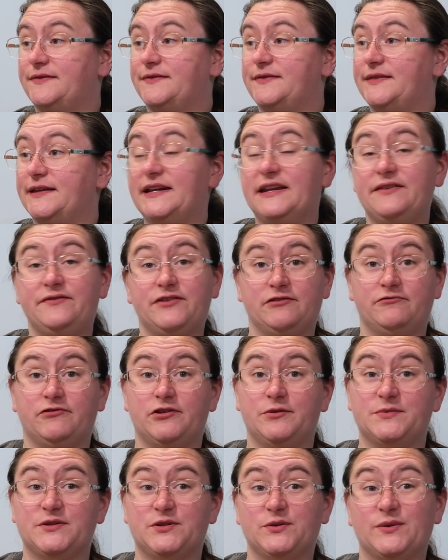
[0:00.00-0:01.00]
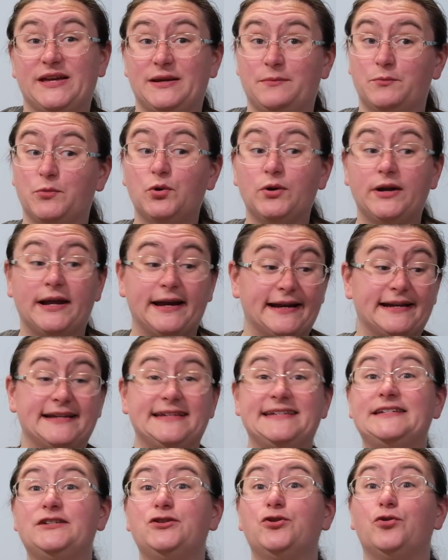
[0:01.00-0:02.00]
the living room is looking more like a
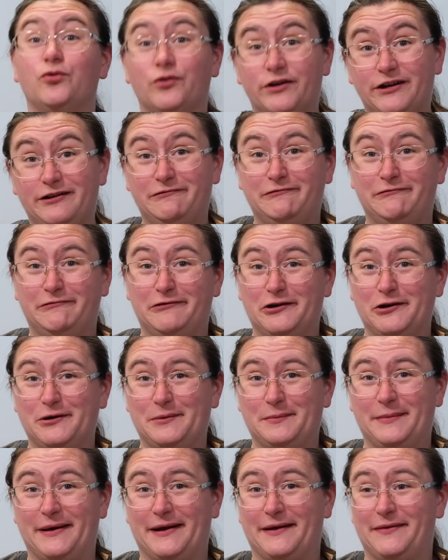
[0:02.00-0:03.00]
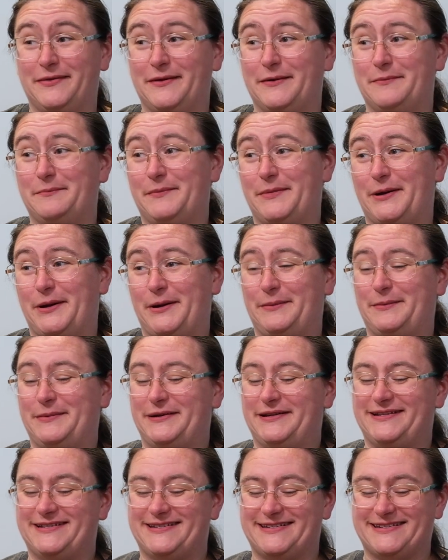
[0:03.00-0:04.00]
toy room at the
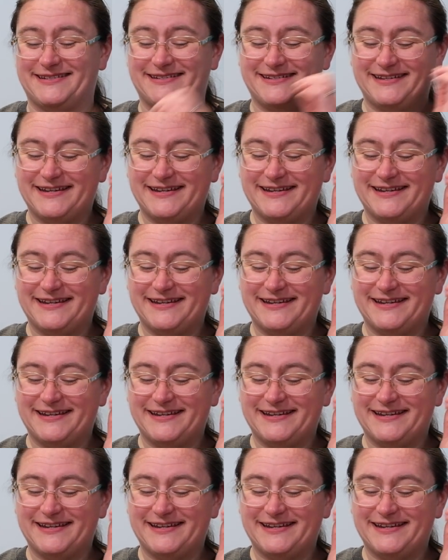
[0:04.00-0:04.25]
moment.